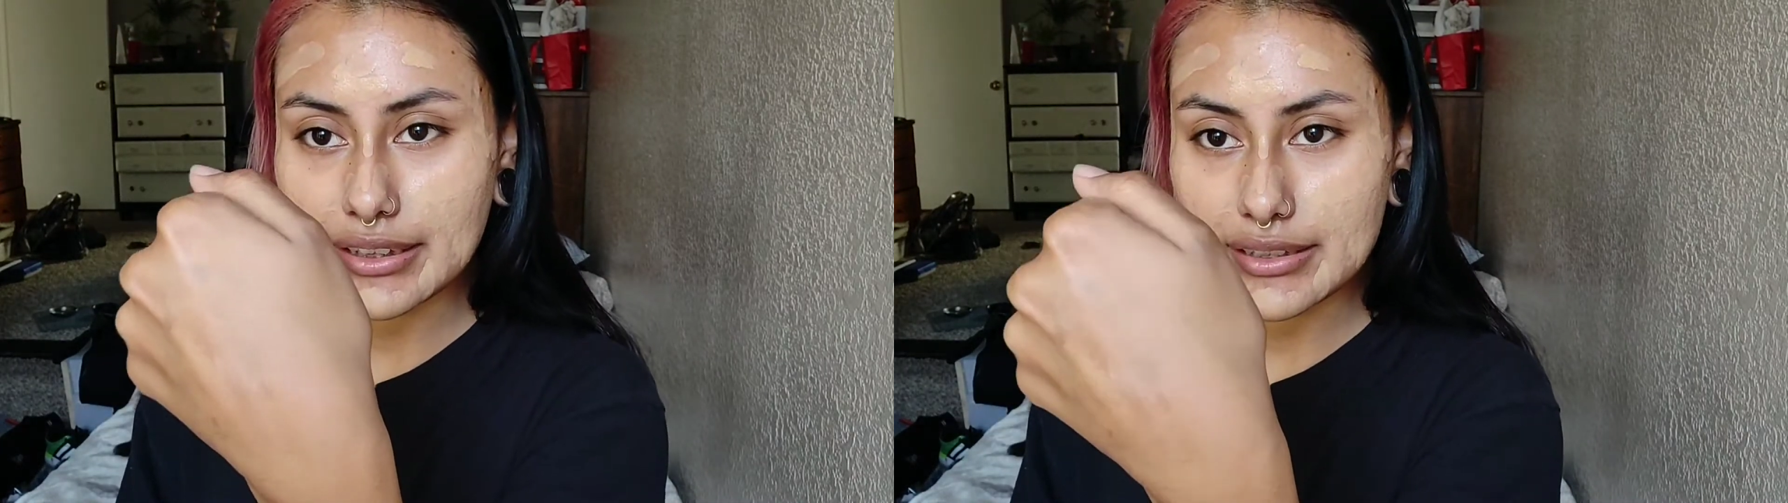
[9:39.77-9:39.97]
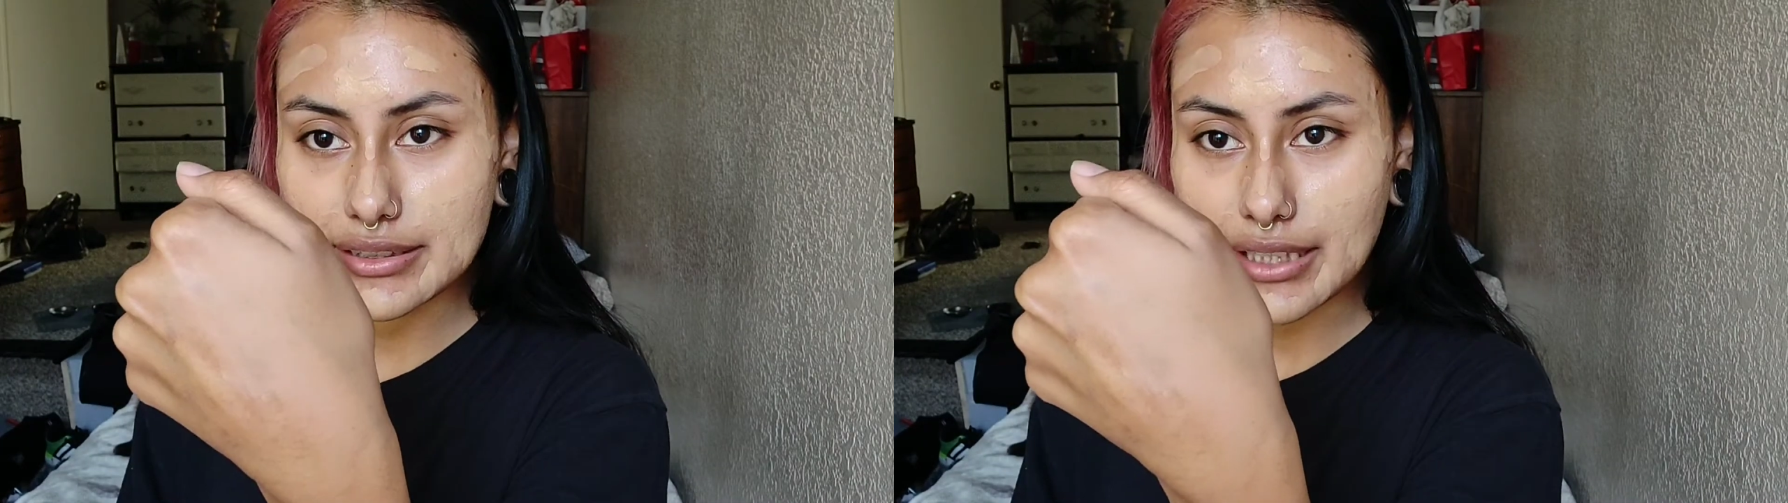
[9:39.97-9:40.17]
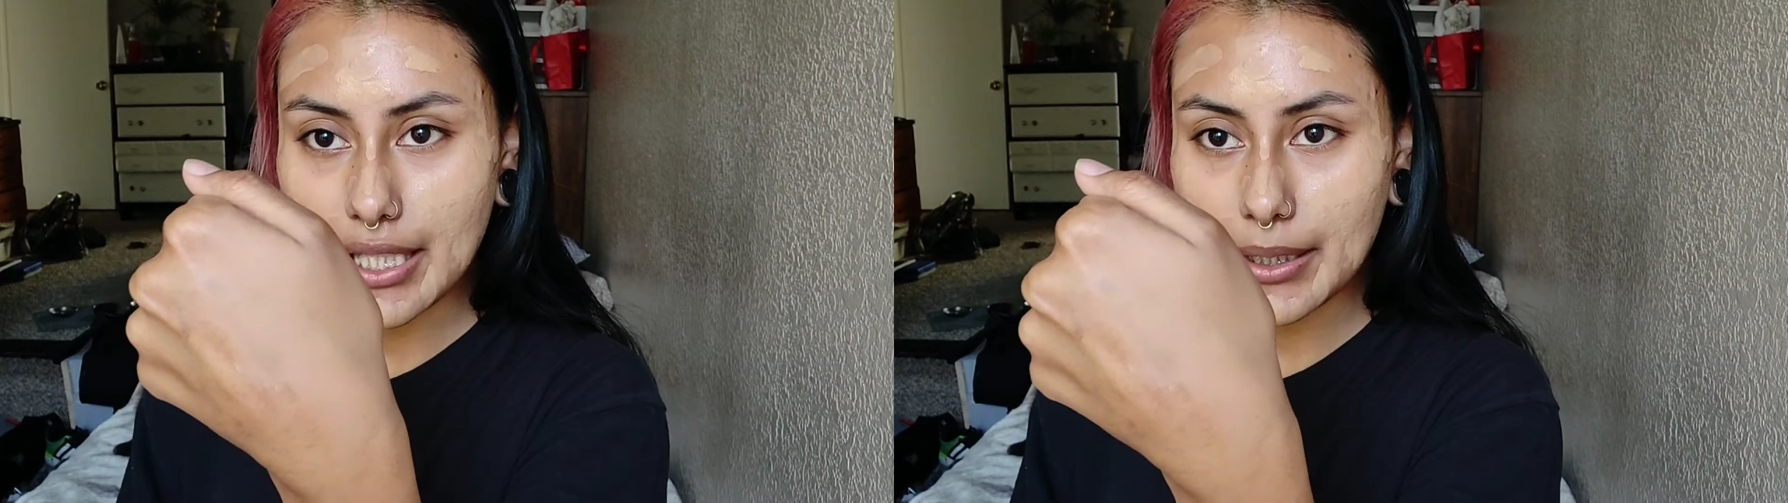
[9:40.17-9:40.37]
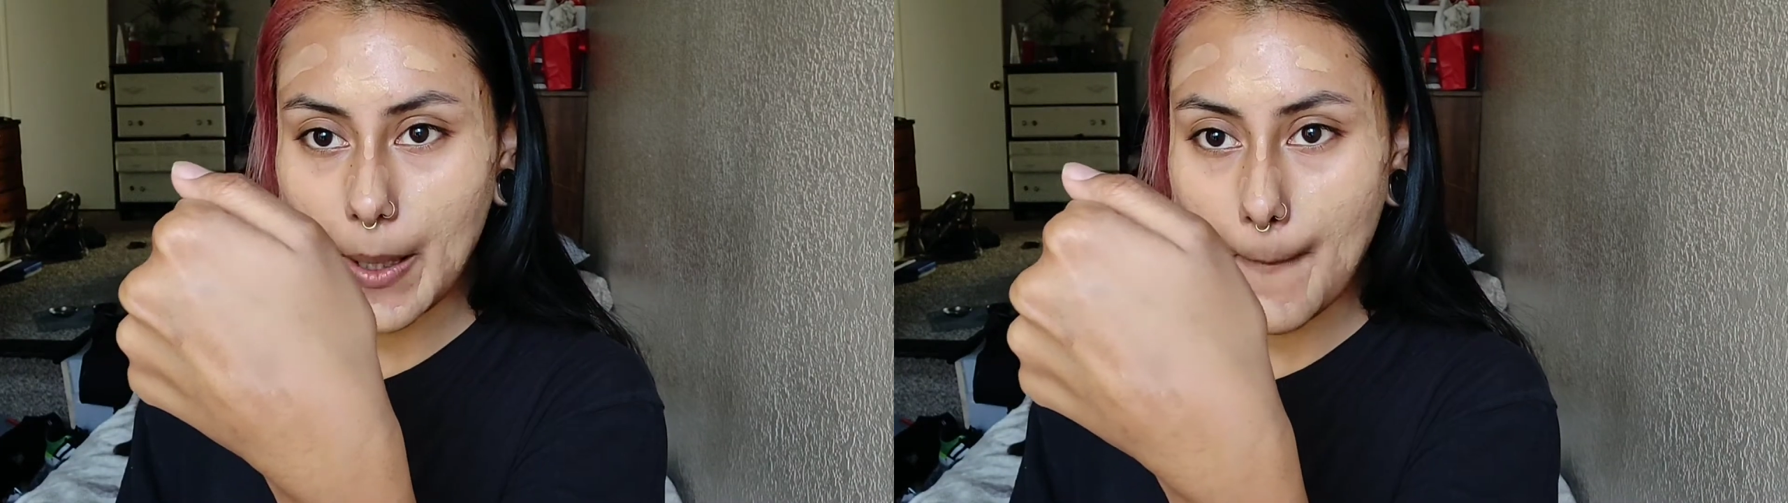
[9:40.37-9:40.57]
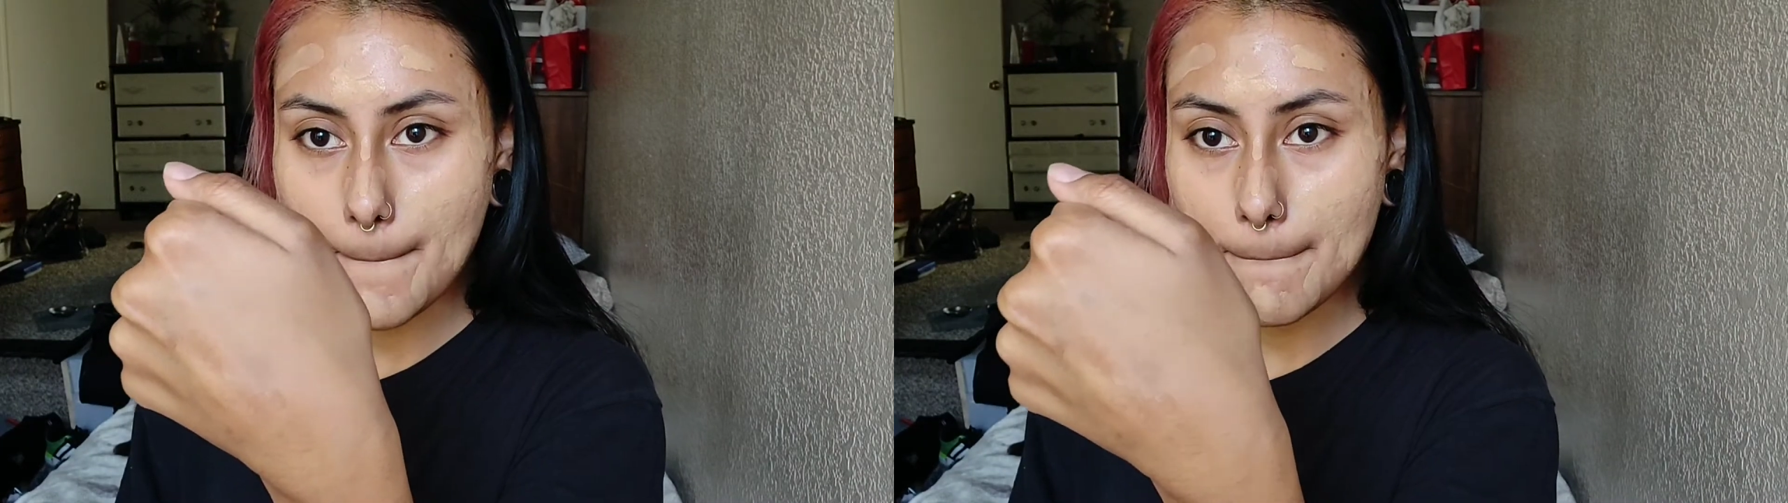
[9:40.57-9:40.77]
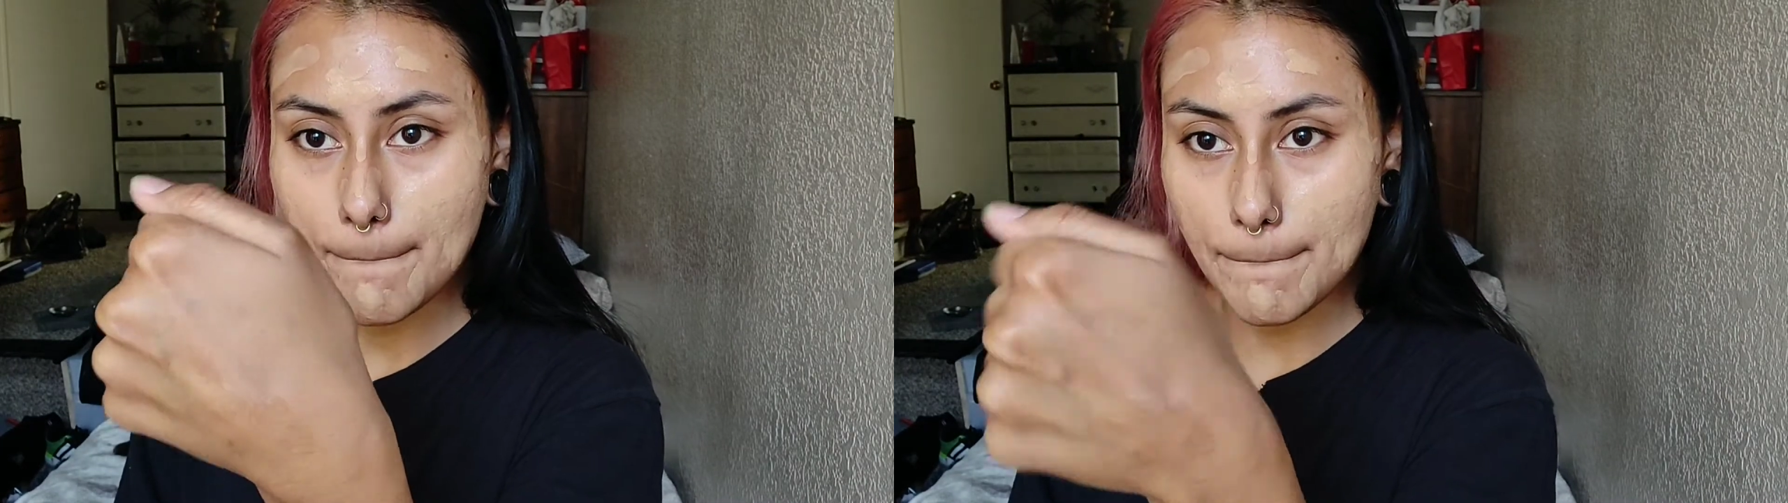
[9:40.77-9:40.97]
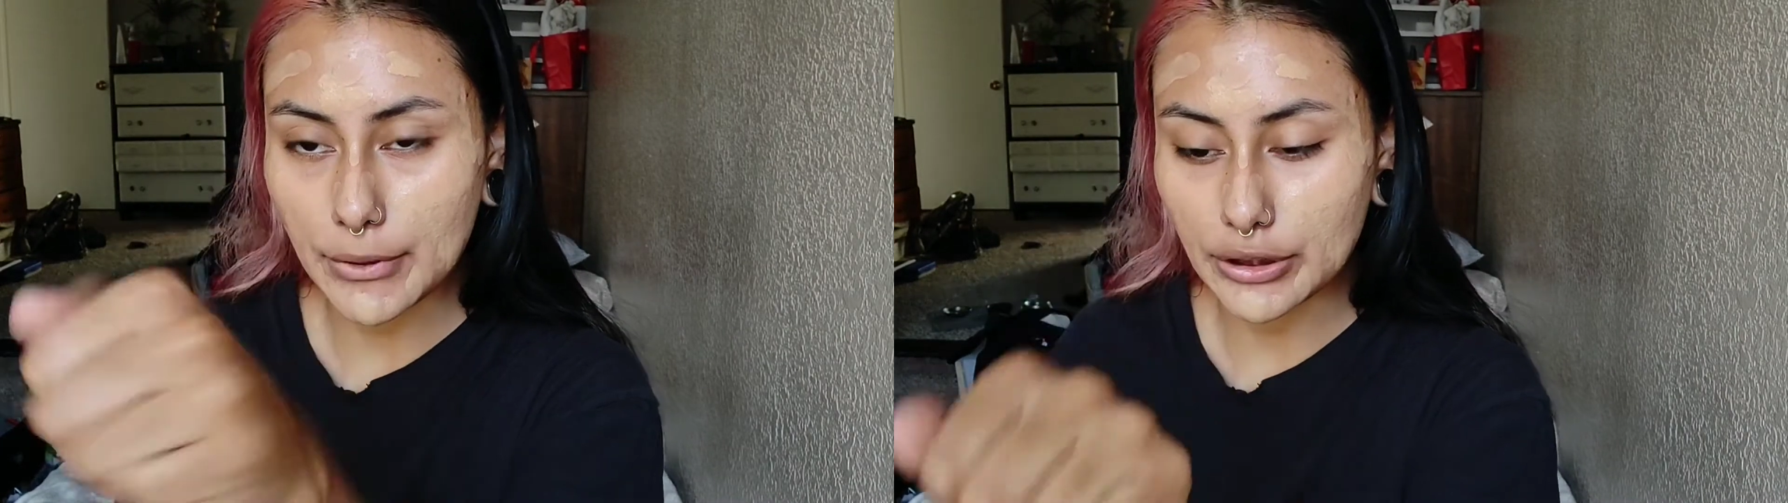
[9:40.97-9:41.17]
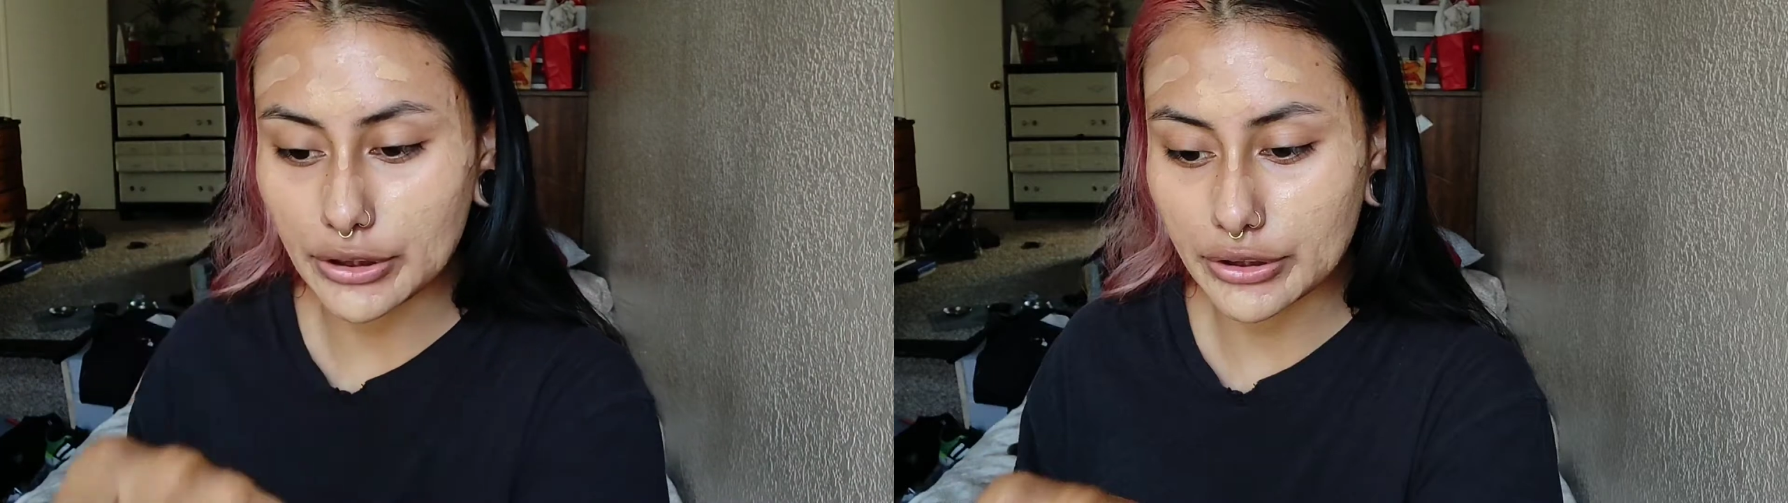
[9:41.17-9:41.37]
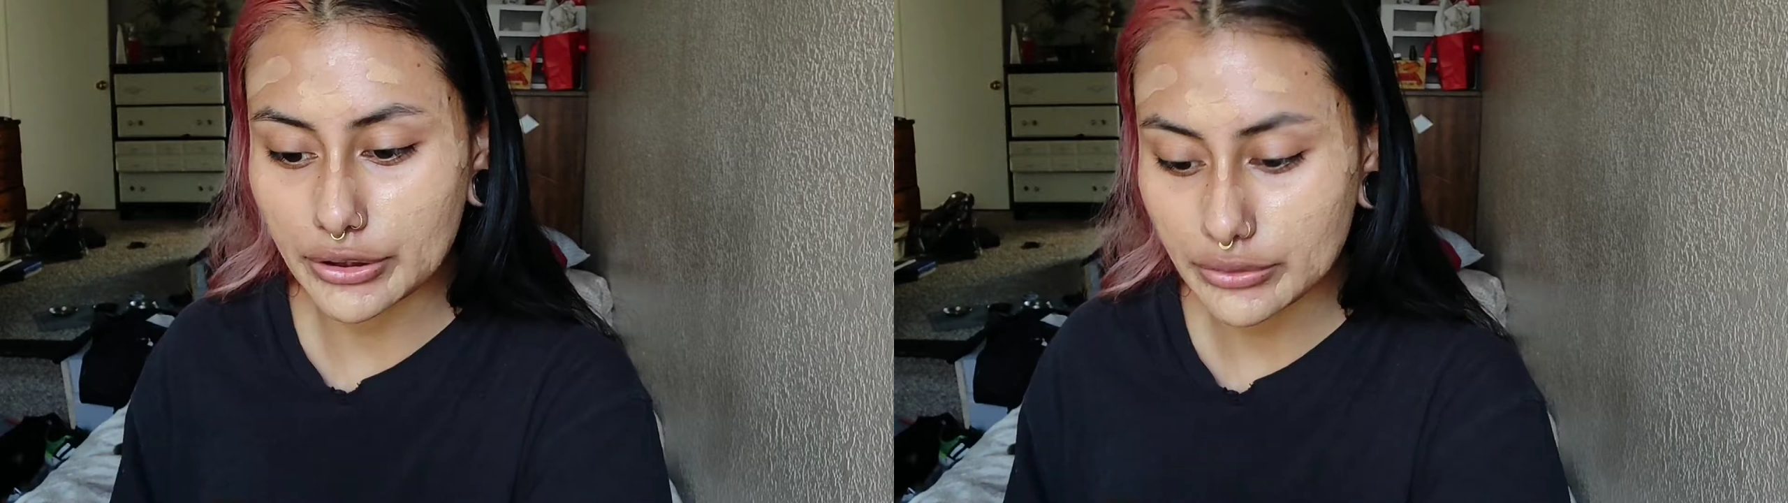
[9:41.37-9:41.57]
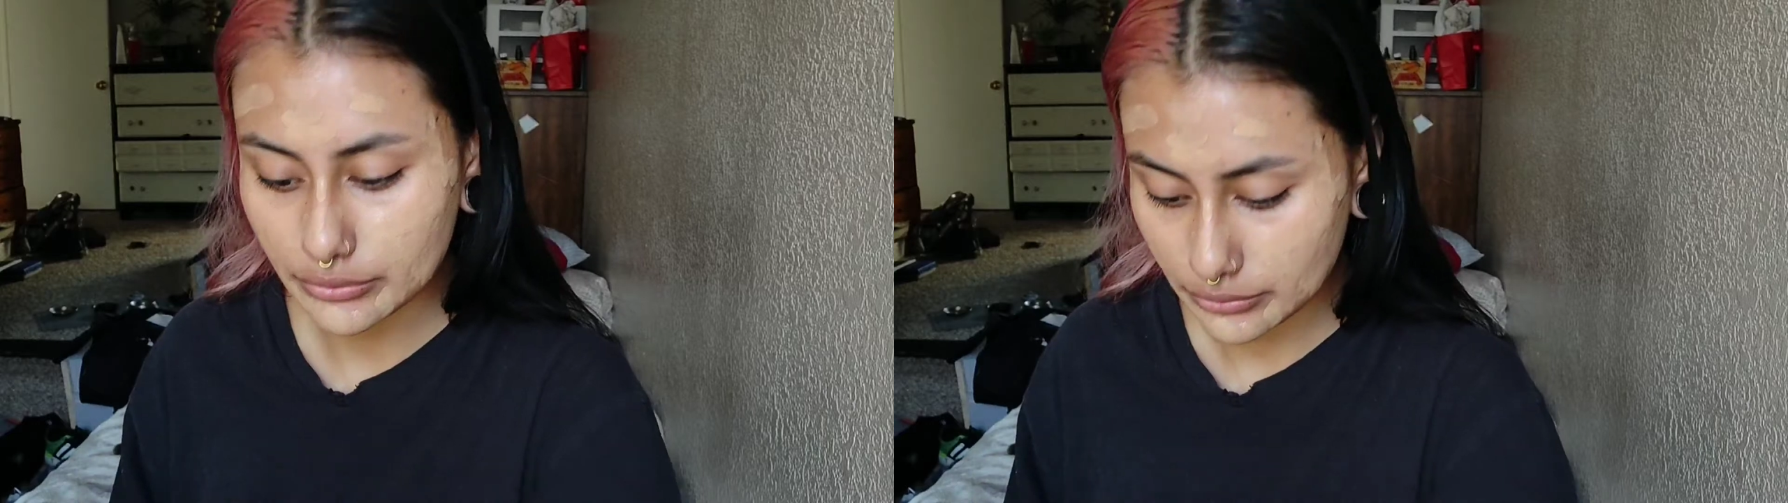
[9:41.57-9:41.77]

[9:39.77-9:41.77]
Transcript: it's like blurred.